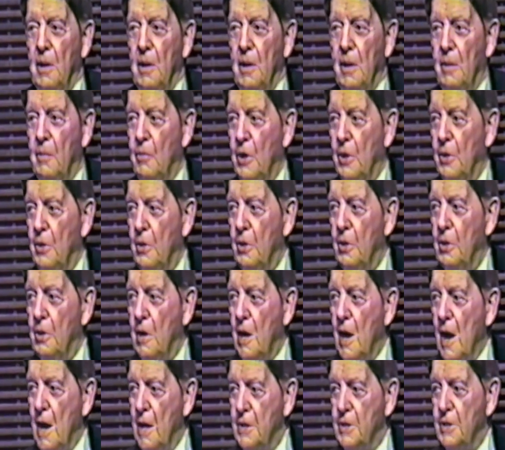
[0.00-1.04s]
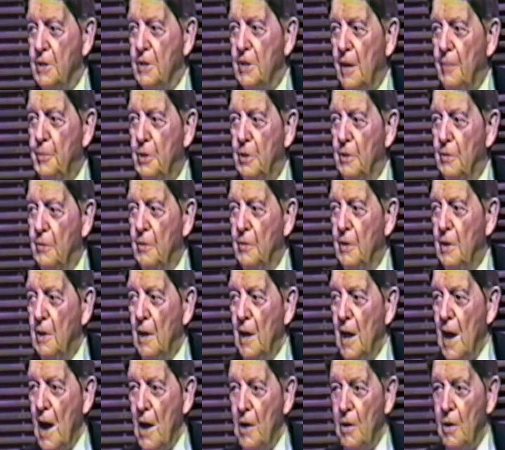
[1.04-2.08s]
uh, with concepts of
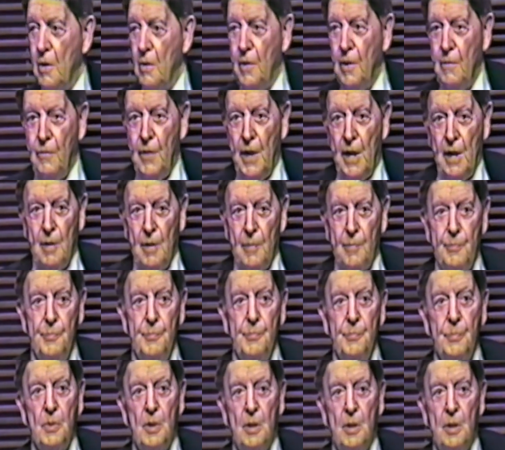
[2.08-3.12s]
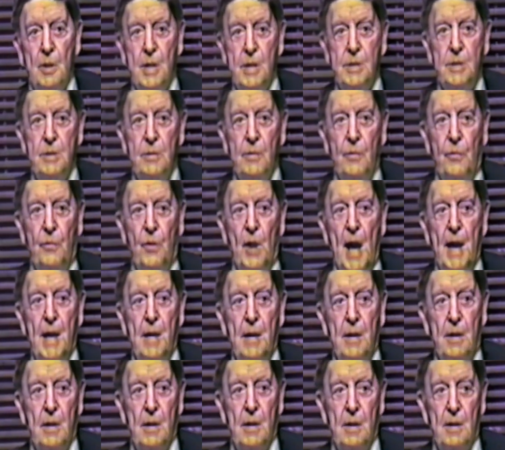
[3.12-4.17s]
how to envelop this
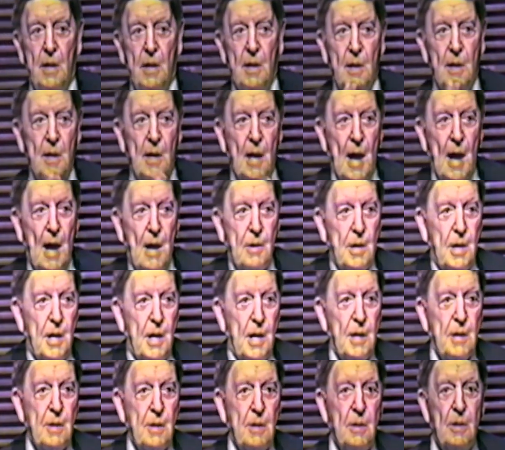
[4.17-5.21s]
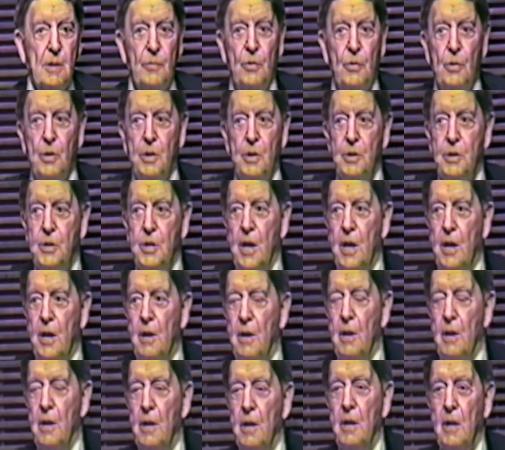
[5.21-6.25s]
plank and how to hit the force
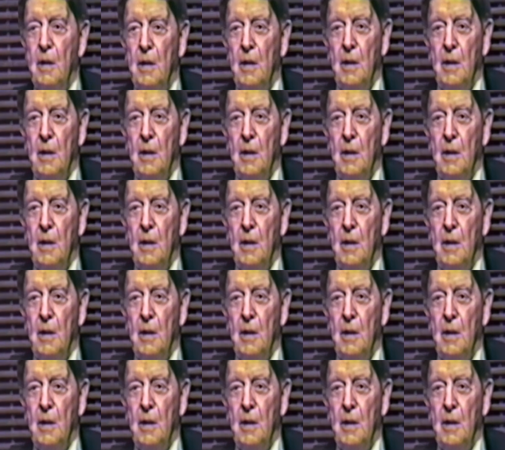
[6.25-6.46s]
here.